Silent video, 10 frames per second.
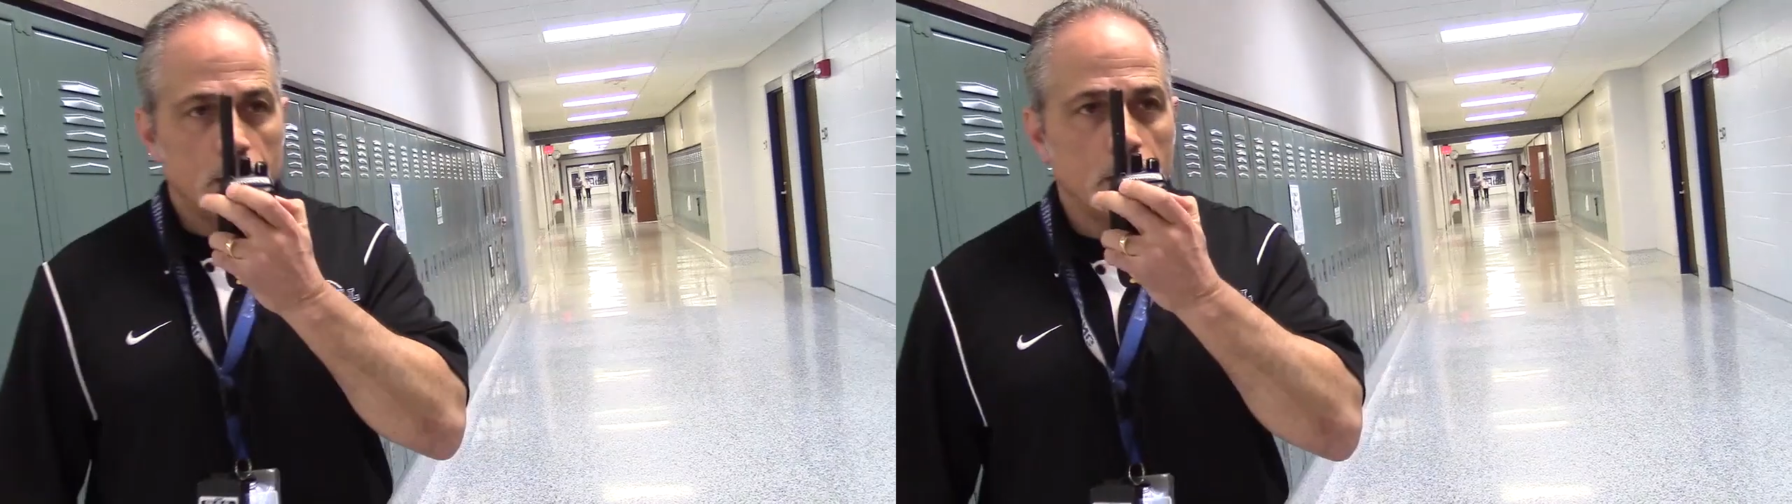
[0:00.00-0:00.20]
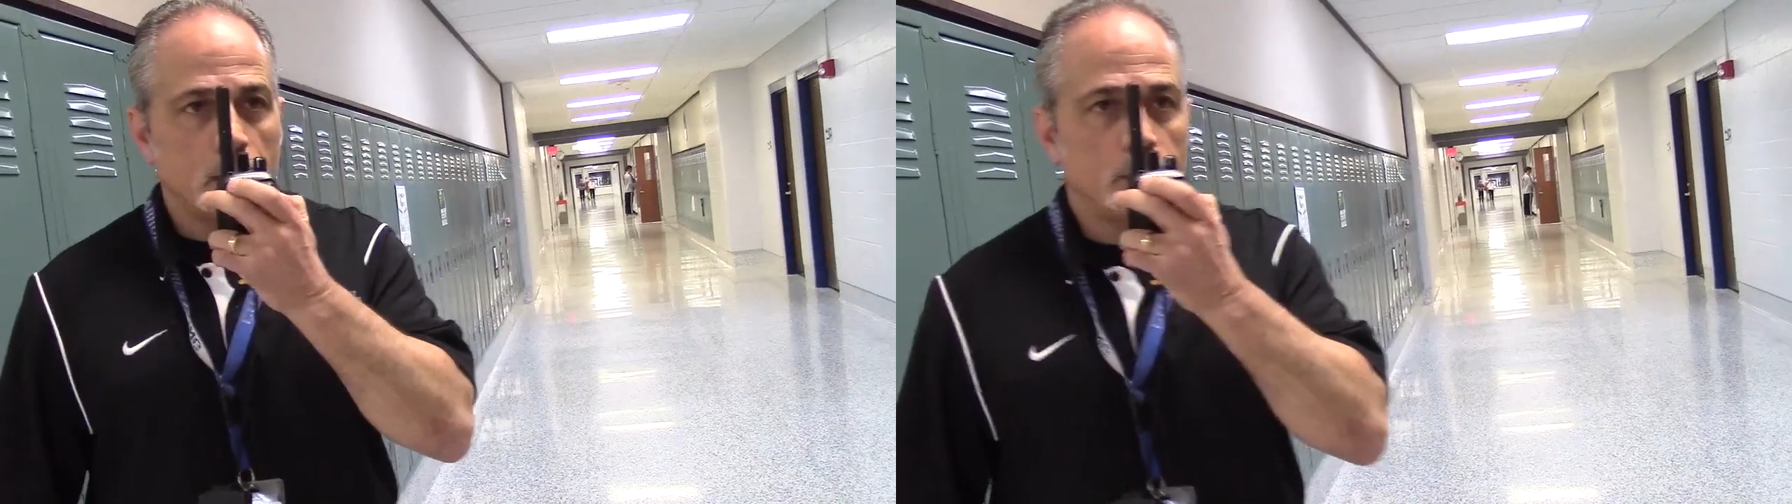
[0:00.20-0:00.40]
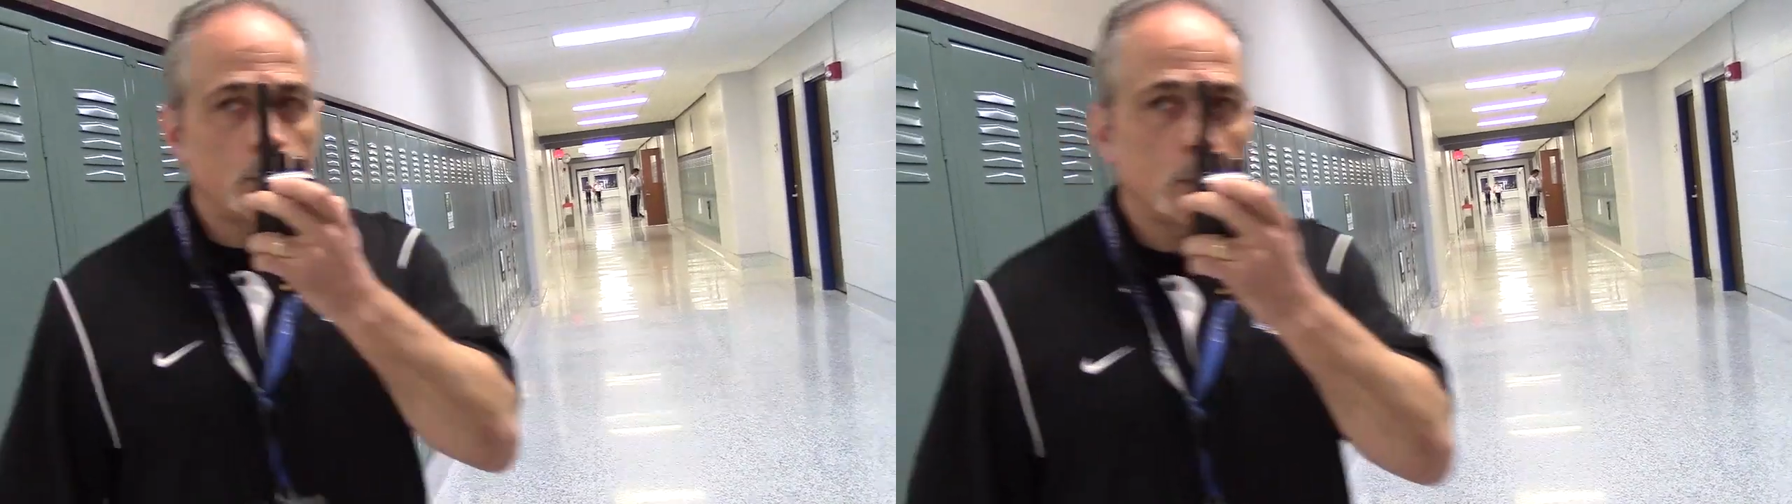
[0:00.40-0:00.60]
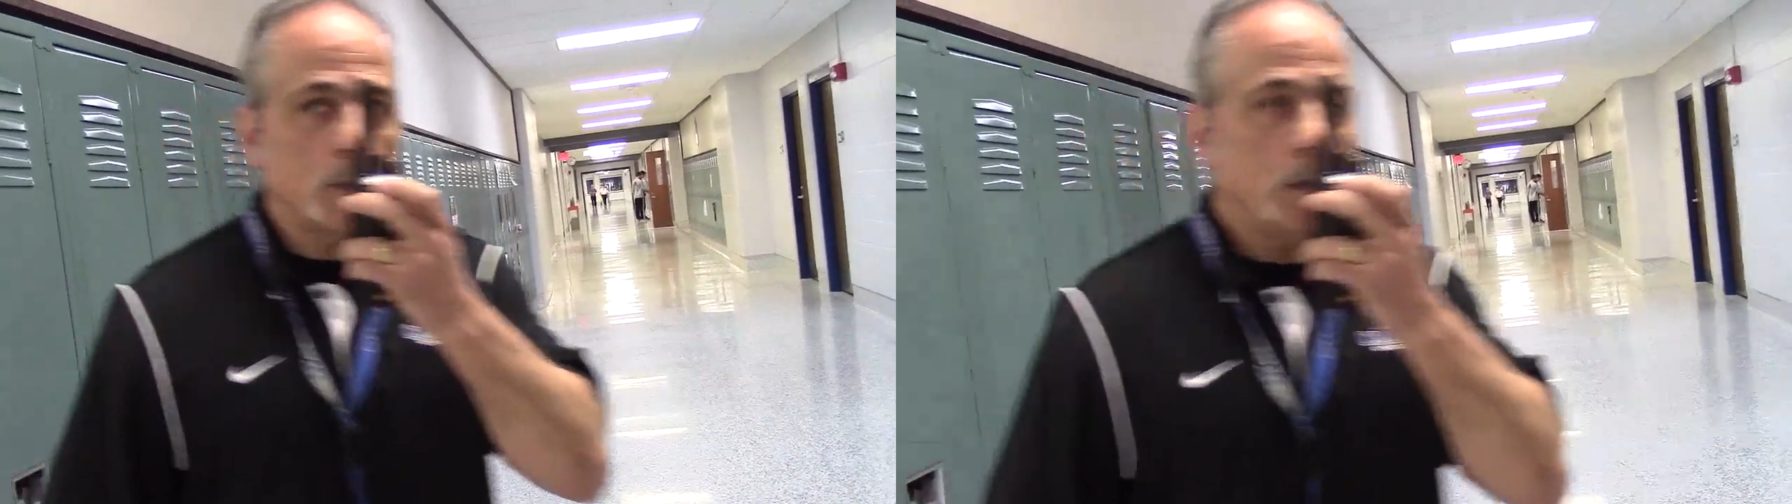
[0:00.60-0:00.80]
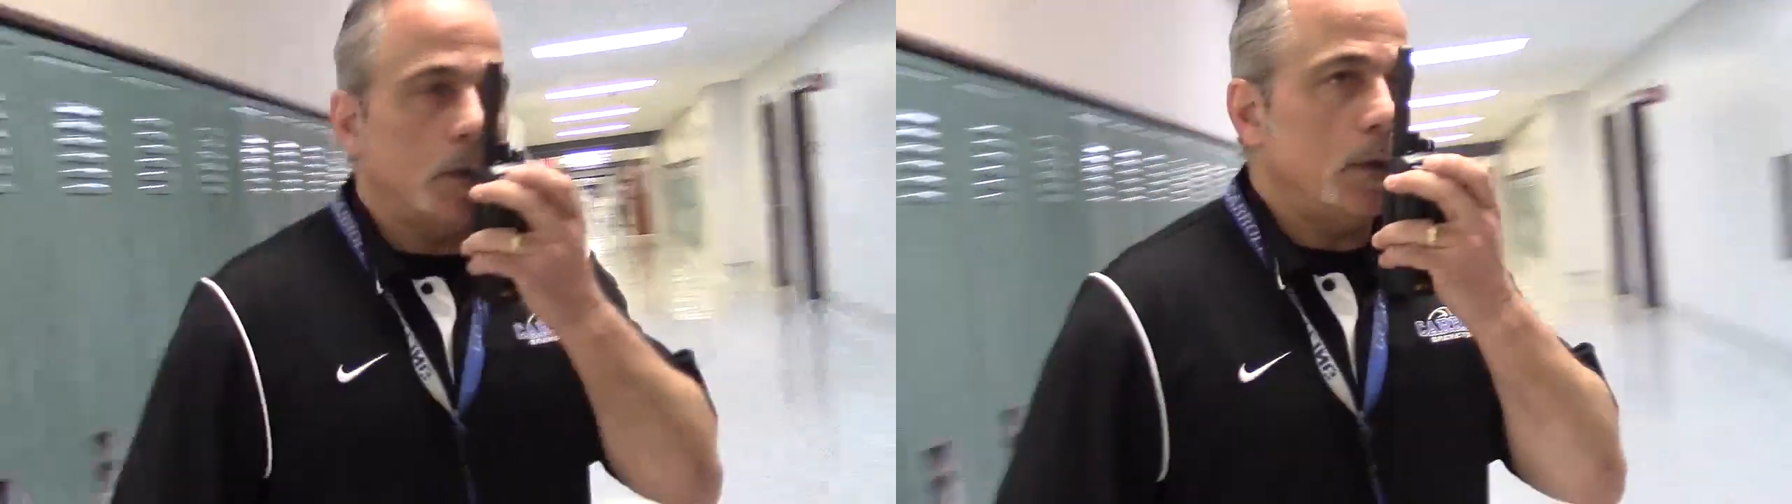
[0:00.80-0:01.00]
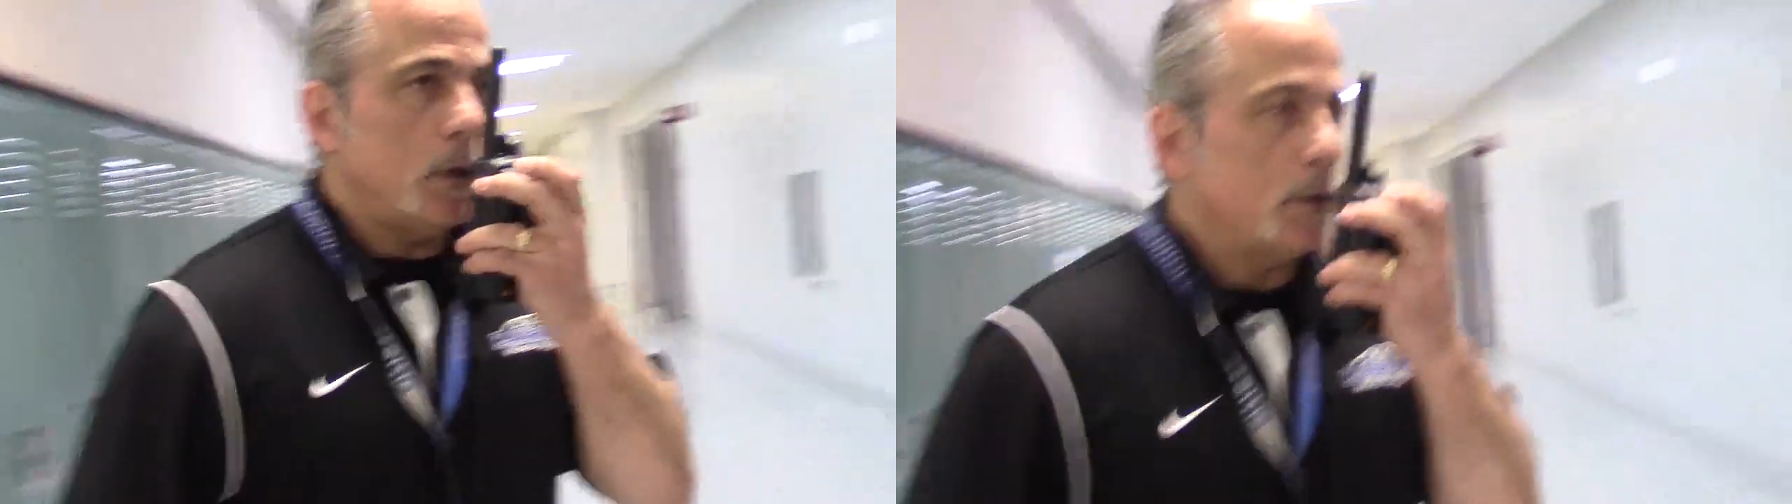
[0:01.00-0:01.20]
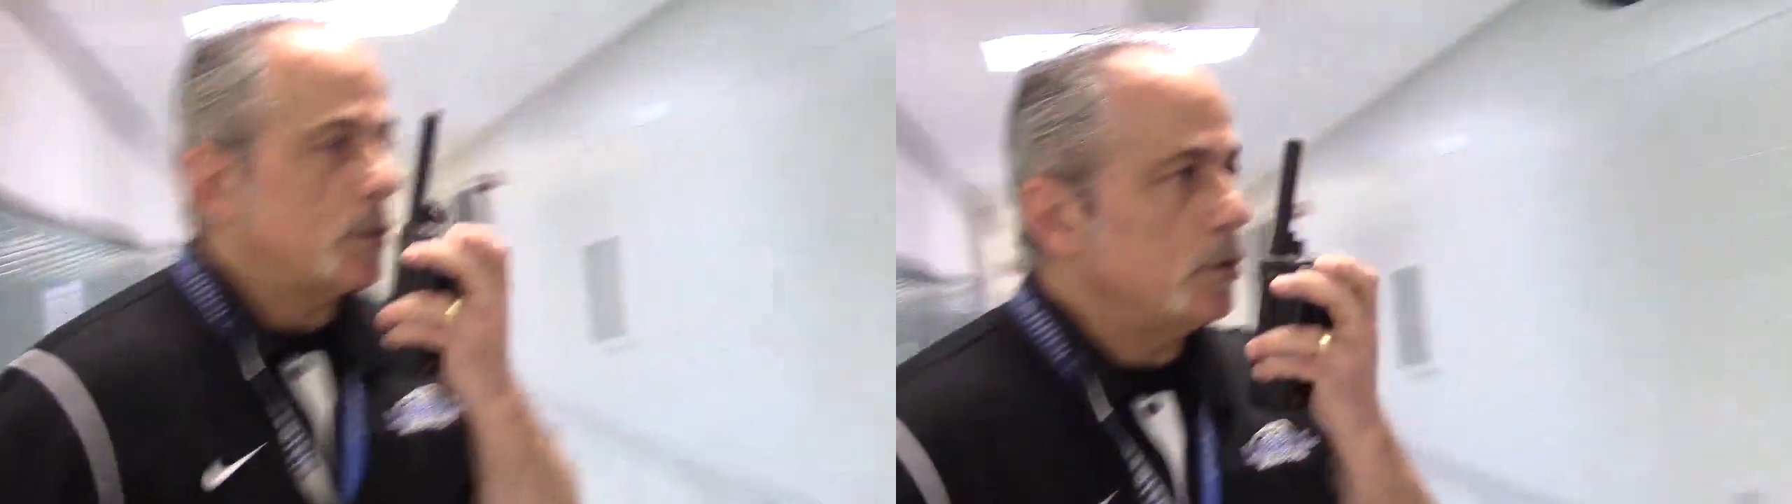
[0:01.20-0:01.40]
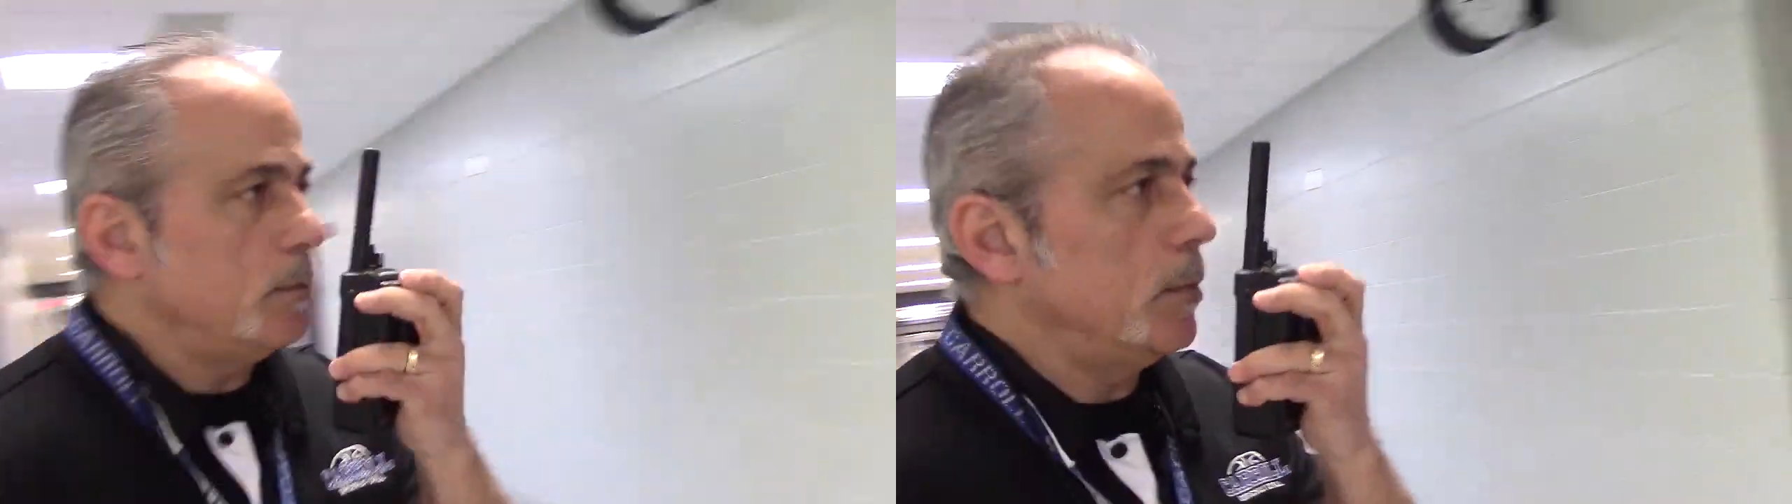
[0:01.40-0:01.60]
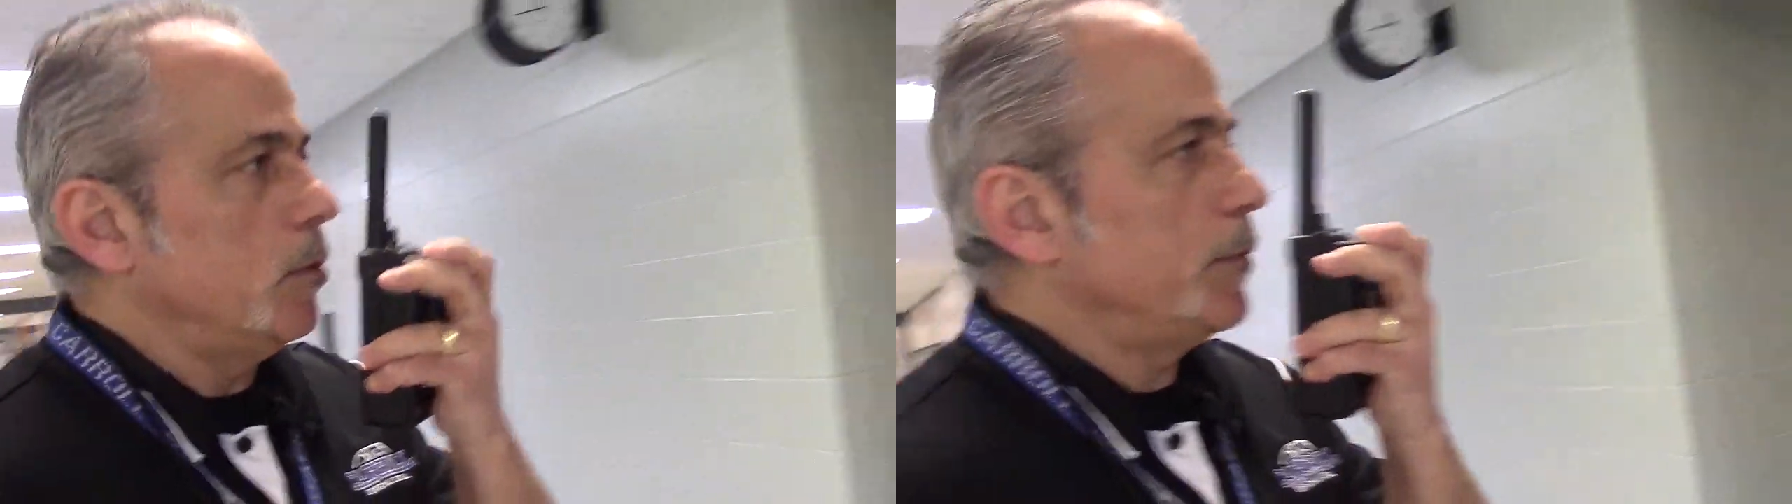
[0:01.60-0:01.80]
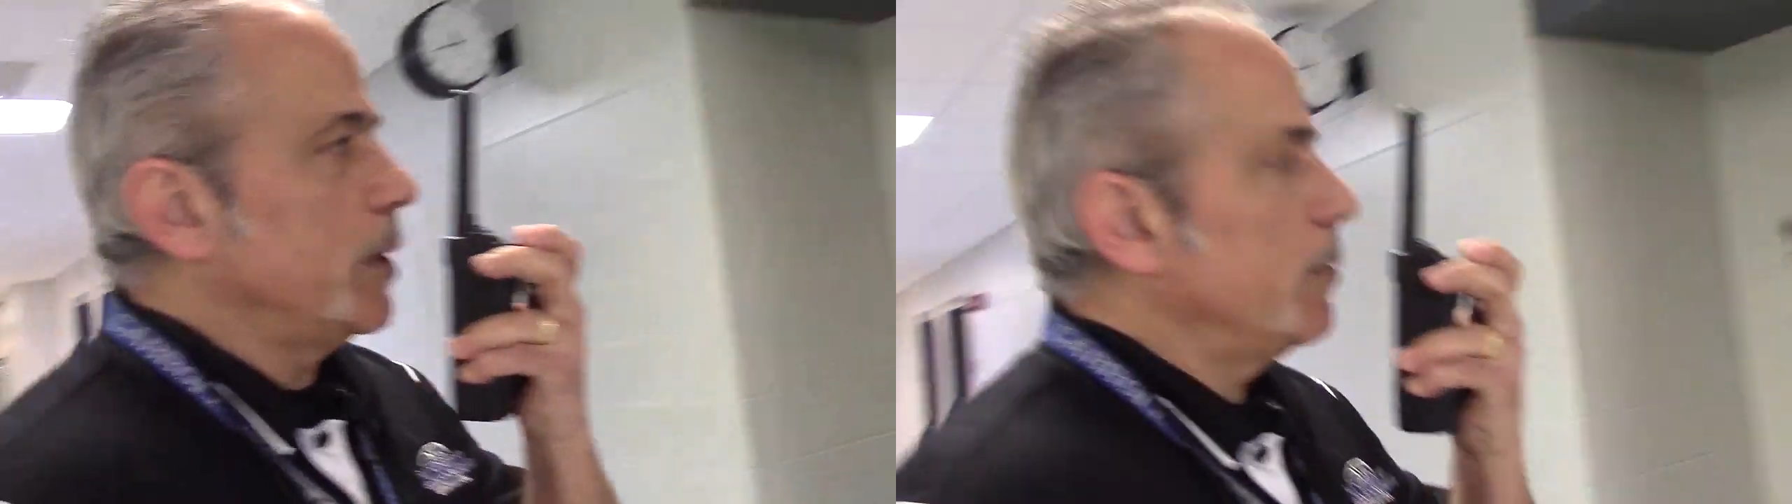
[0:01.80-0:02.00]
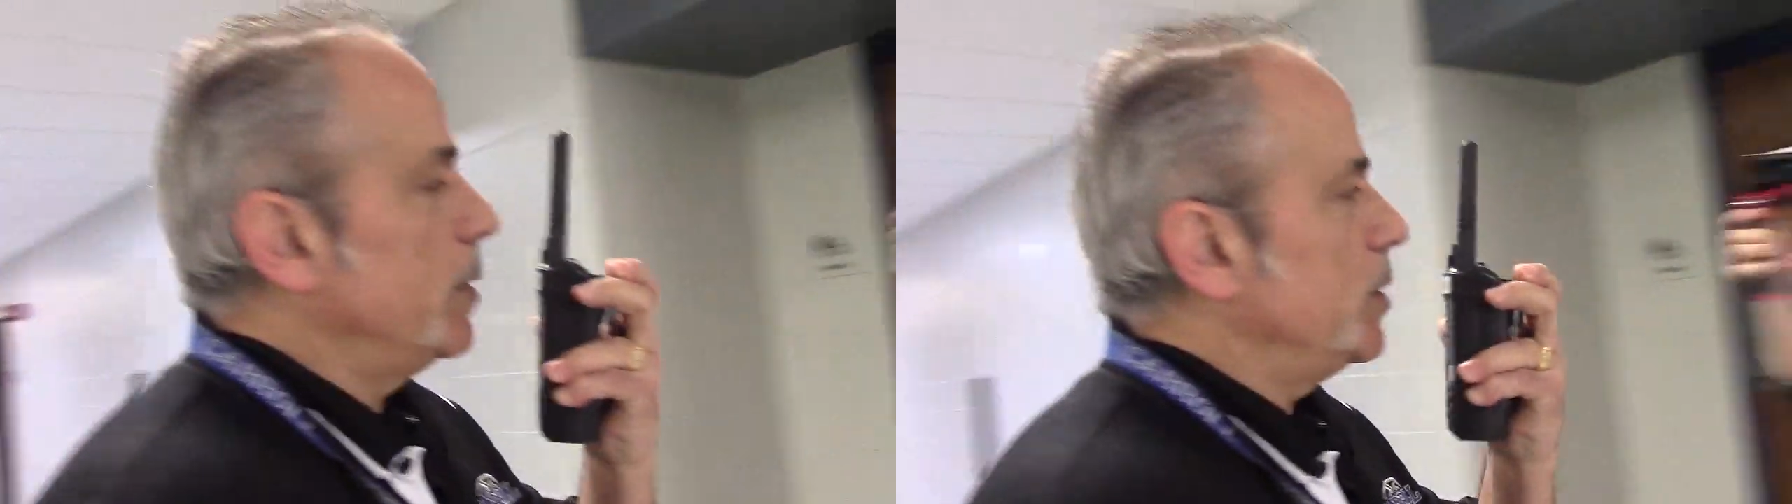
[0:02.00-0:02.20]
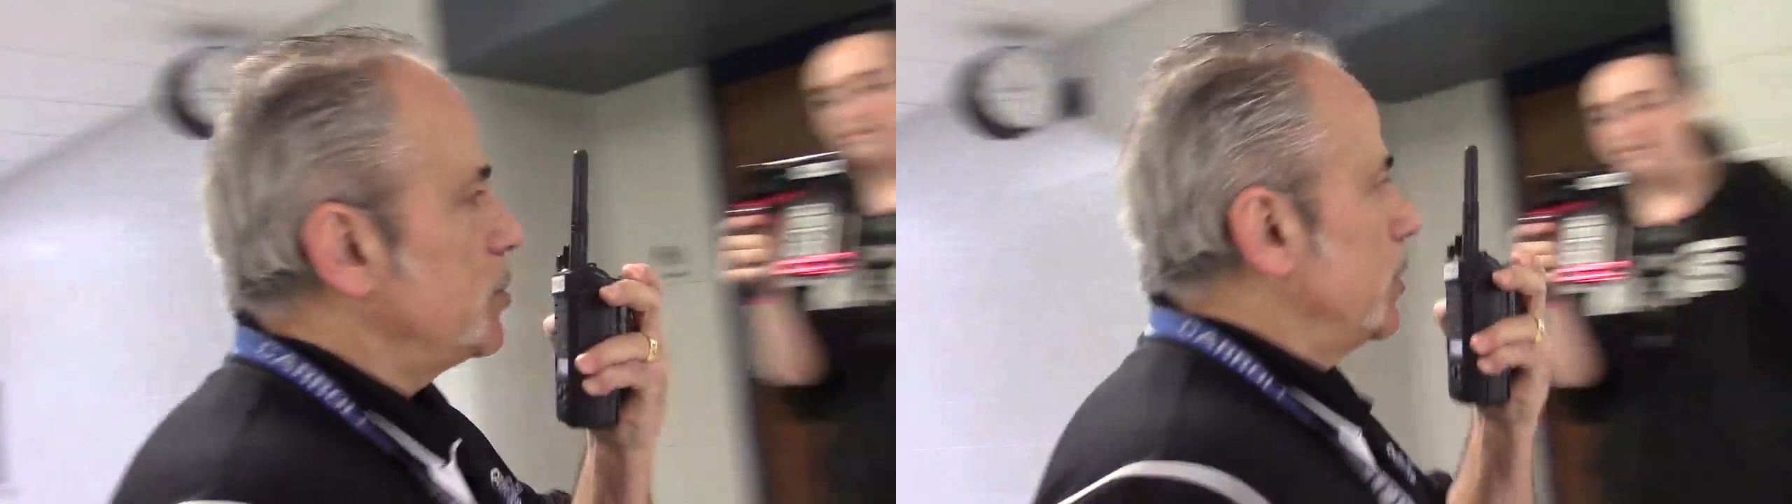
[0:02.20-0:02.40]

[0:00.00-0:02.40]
Yep, we're gonna, I assume, hopefully everybody's